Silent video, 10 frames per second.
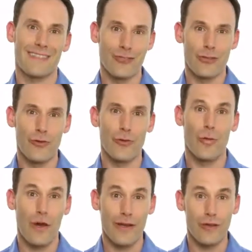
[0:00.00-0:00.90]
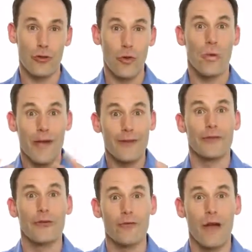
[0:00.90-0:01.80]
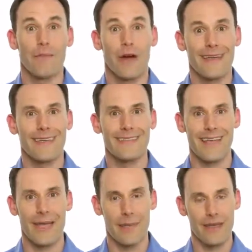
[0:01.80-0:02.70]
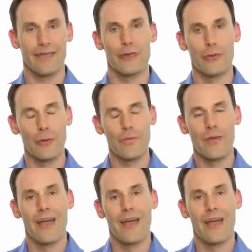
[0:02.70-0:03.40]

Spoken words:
just doing what I do, right? Monkey say, monkey do.